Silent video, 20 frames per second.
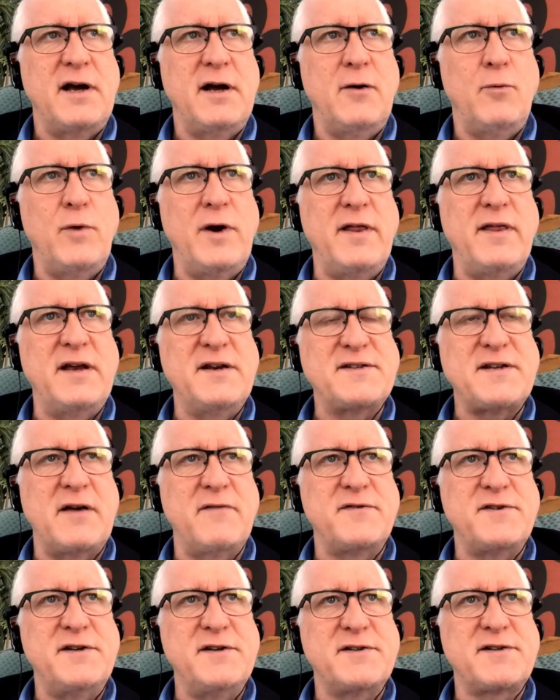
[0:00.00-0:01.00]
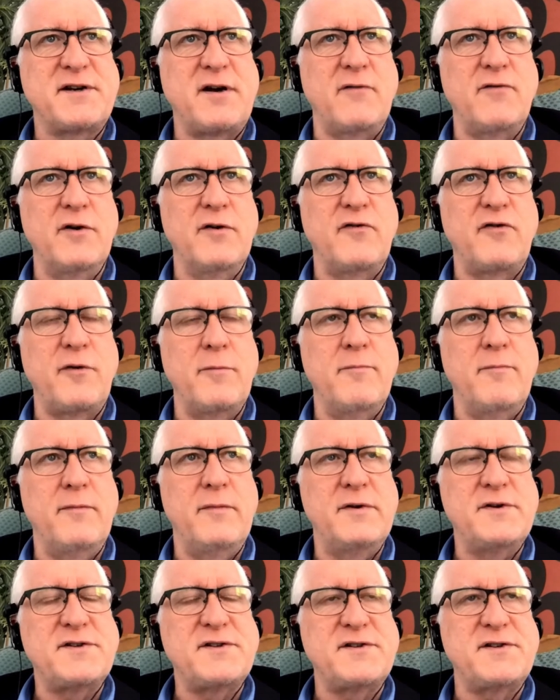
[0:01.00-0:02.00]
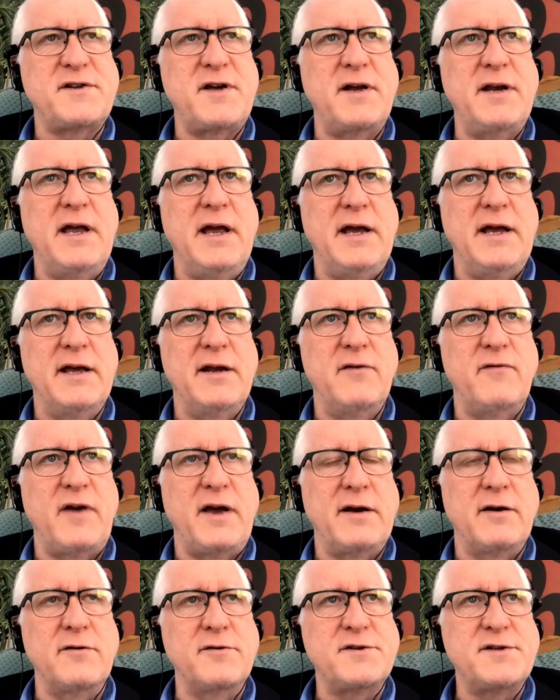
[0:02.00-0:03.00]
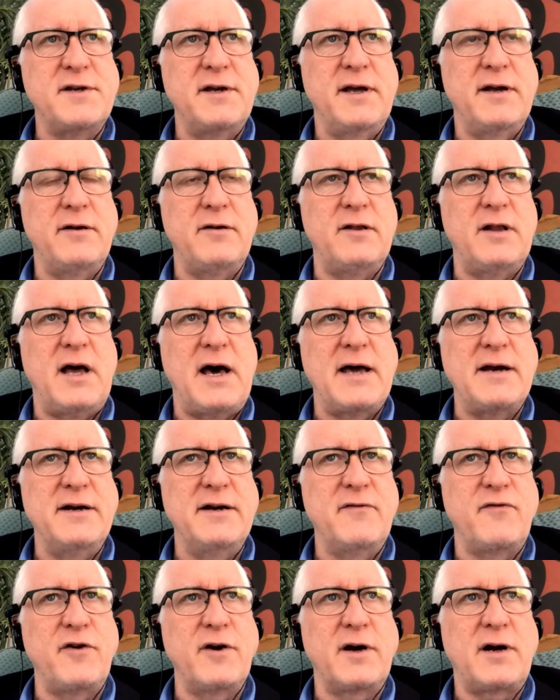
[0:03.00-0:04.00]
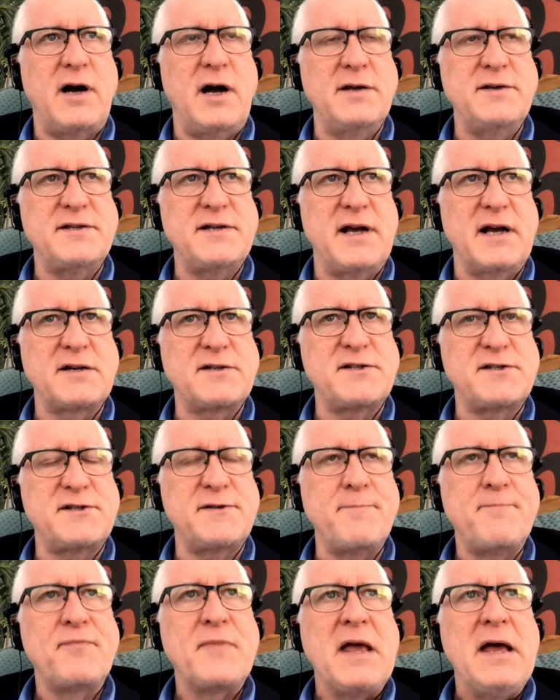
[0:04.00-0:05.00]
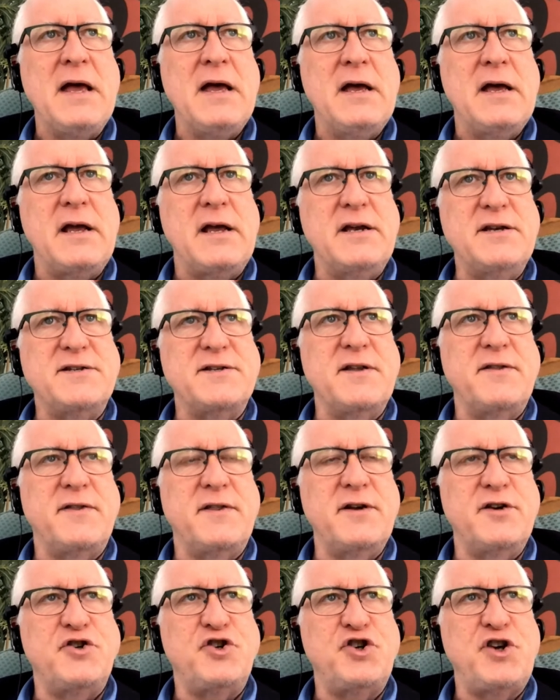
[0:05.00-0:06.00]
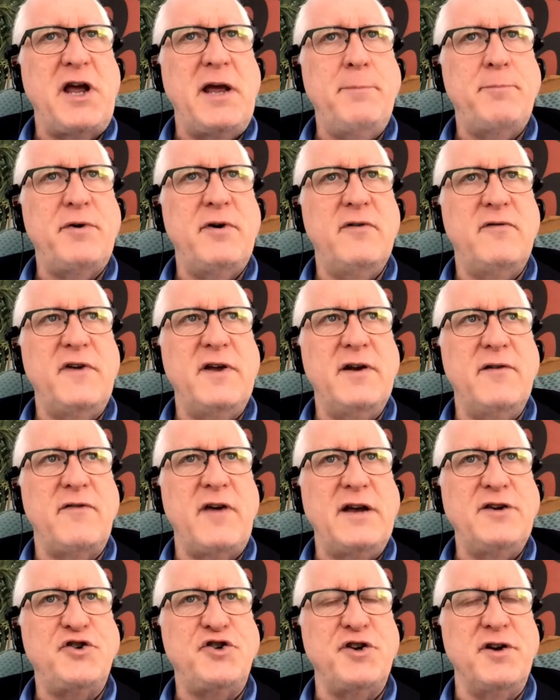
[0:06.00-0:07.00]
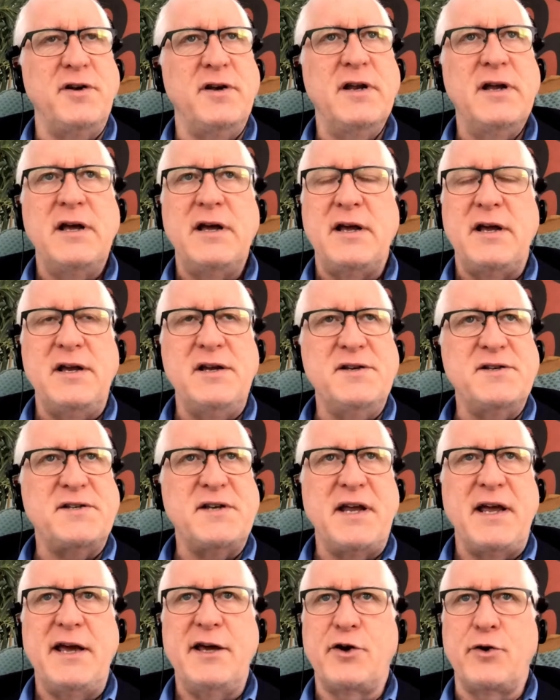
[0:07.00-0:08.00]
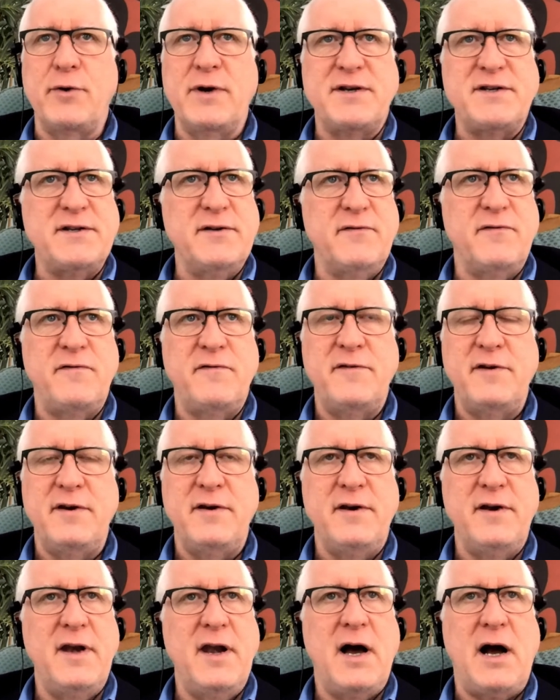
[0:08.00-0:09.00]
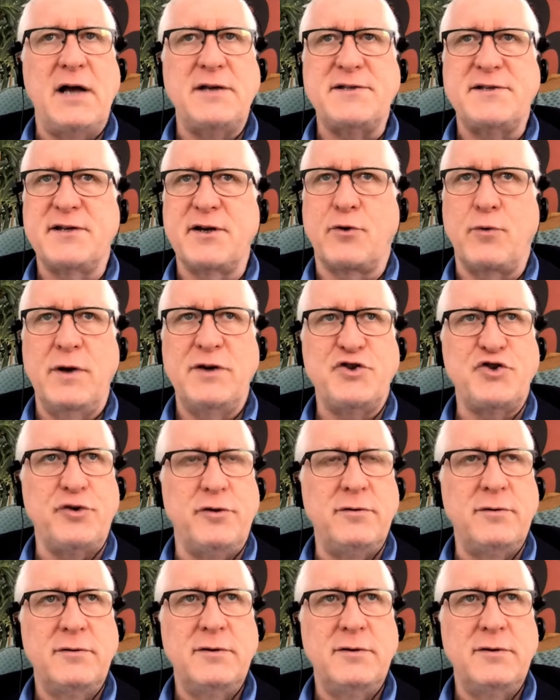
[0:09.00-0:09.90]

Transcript: Uh, one of the things I've discovered from studying innovators in a lot of different contexts is that the shape of innovation is iterative, not sequential.